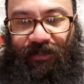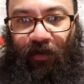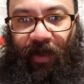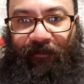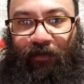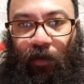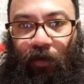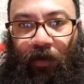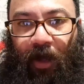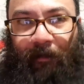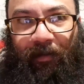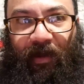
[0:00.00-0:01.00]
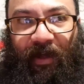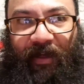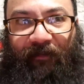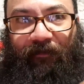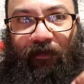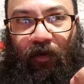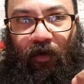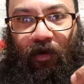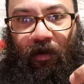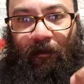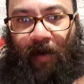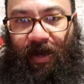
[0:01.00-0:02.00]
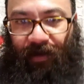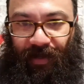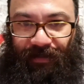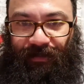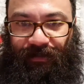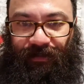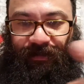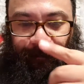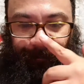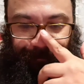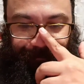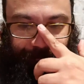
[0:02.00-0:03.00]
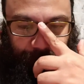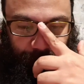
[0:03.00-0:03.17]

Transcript: I still have to apply for my license.